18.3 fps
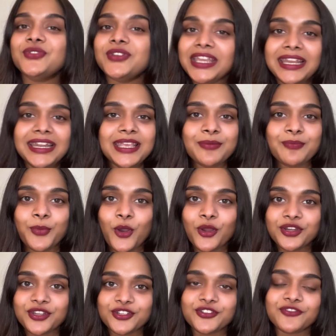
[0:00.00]
really
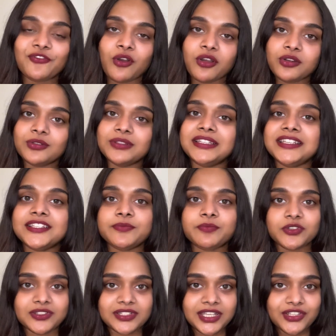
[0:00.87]
important to follow these
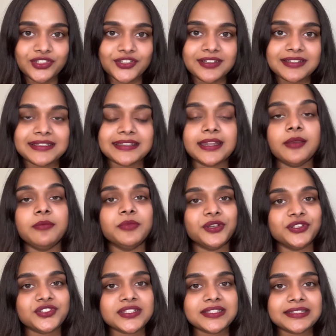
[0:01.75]
procedures in
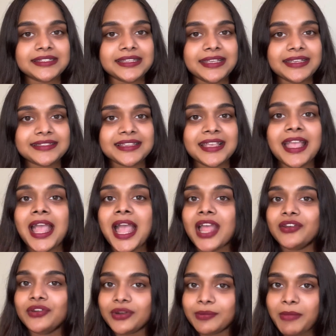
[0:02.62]
emergencies
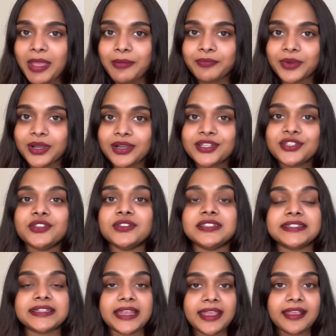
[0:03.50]
and remember to
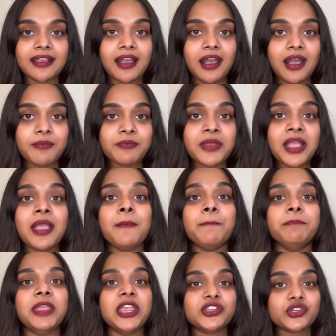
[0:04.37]
stay calm,
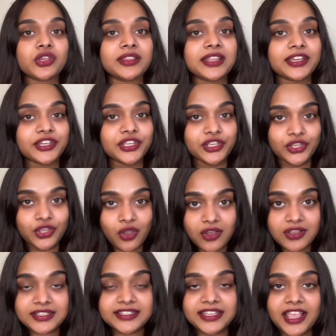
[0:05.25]
make sure that
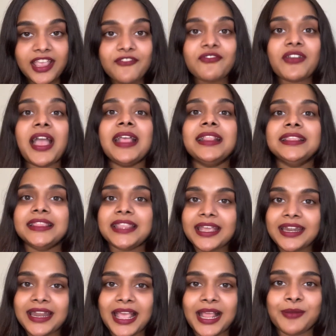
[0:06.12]
you're safe and
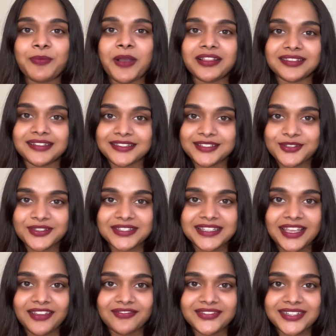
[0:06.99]
then help others to
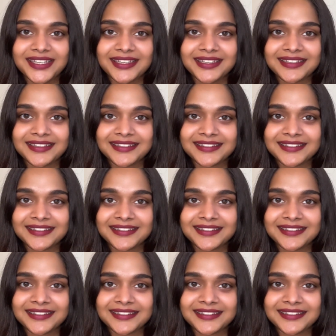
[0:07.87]
safety.